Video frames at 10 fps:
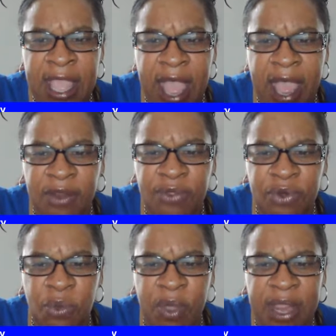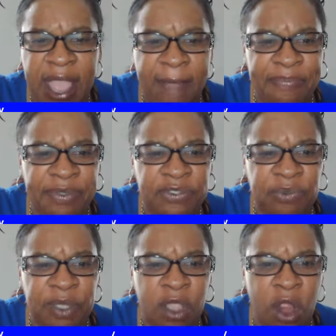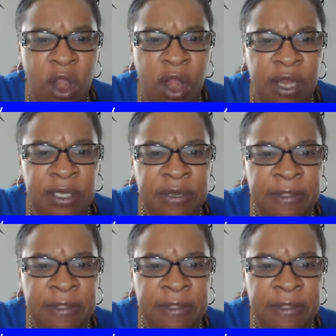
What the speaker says: I don't know what happened, sweetheart.